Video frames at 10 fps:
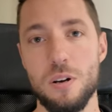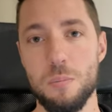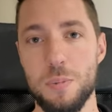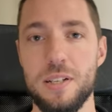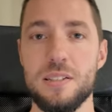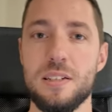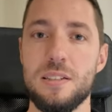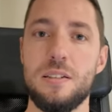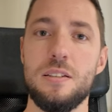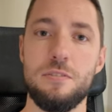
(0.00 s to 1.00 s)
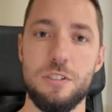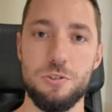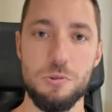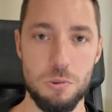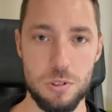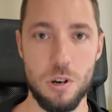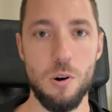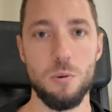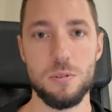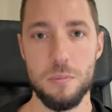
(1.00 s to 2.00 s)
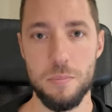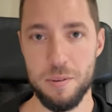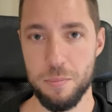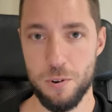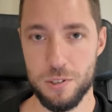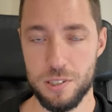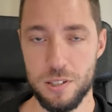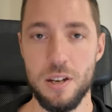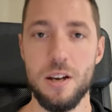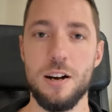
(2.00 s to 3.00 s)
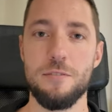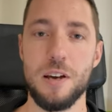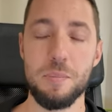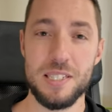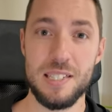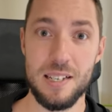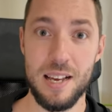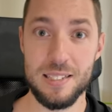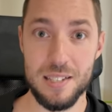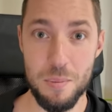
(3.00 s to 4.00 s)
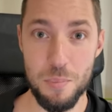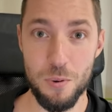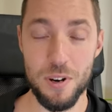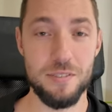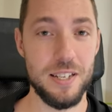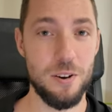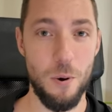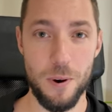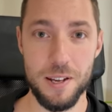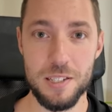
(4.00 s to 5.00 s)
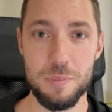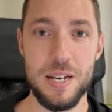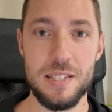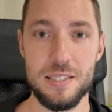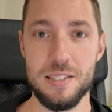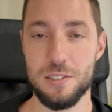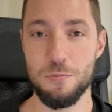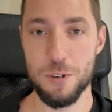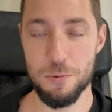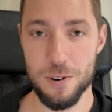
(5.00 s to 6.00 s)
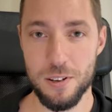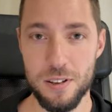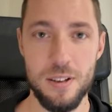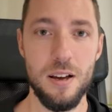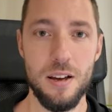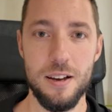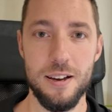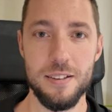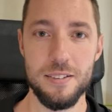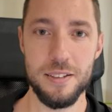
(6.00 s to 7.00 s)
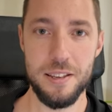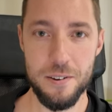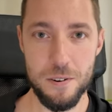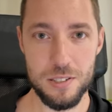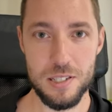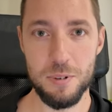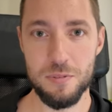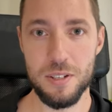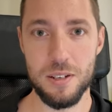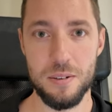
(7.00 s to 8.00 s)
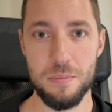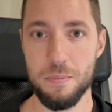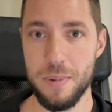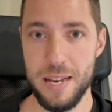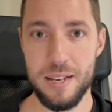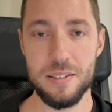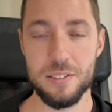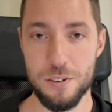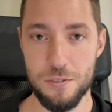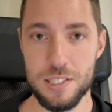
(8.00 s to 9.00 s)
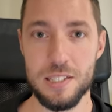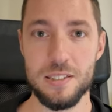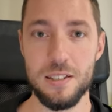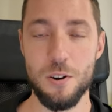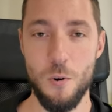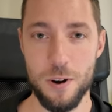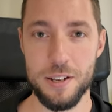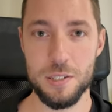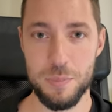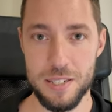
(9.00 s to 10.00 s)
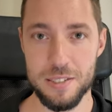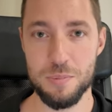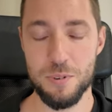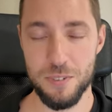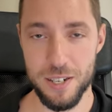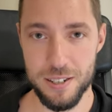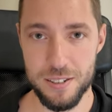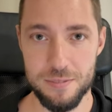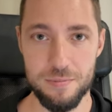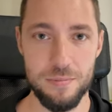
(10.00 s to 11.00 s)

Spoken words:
companies and individuals called members. A famous example of a coworking space is WeWork, and here are some of the main services that coworking spaces provide.